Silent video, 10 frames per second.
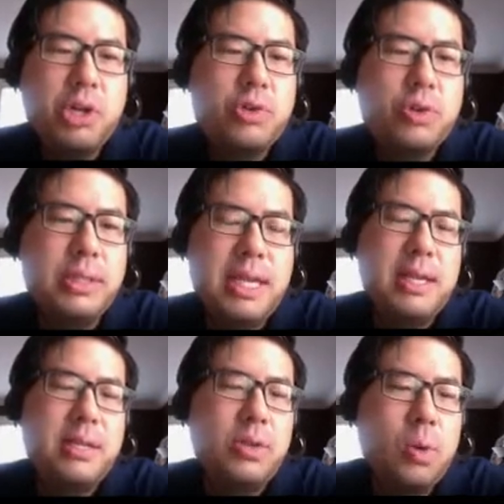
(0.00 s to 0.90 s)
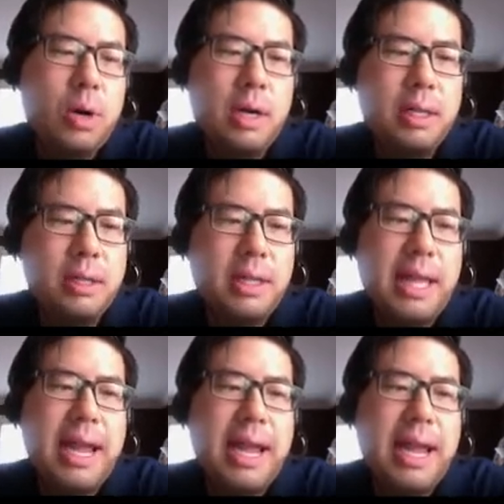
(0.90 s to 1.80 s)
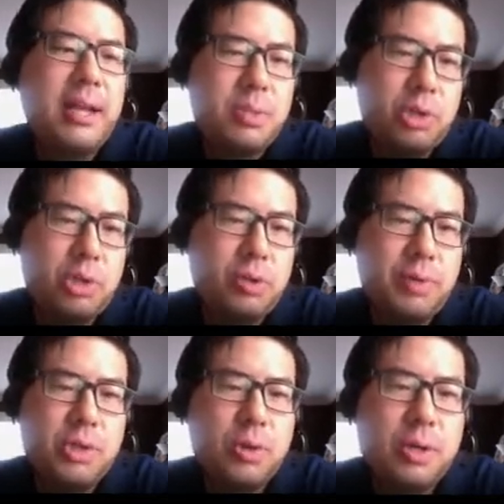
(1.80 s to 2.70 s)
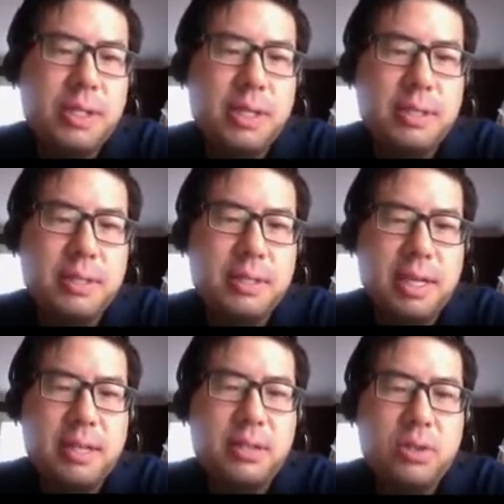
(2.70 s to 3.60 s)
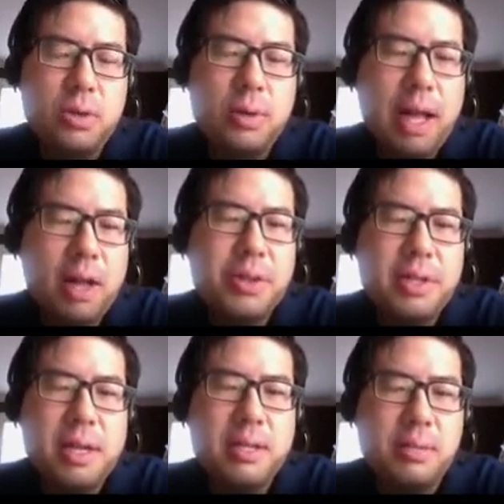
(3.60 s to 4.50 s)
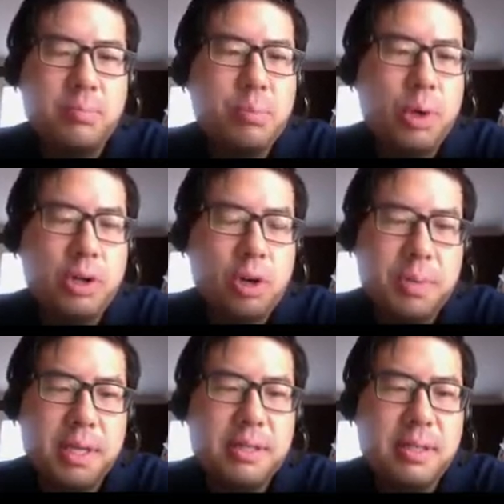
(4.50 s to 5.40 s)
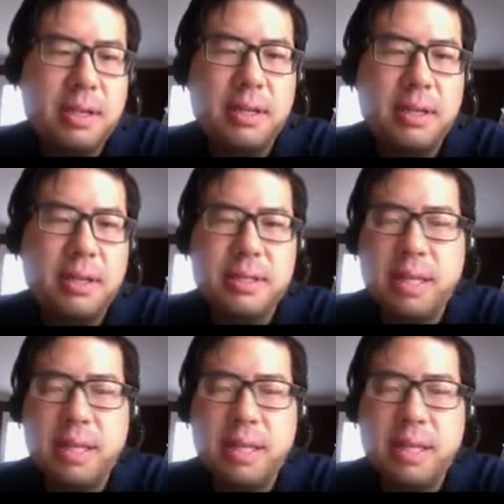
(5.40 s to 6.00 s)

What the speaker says: needs or a lack of spiritual resources leads to health needs and poor coping skills.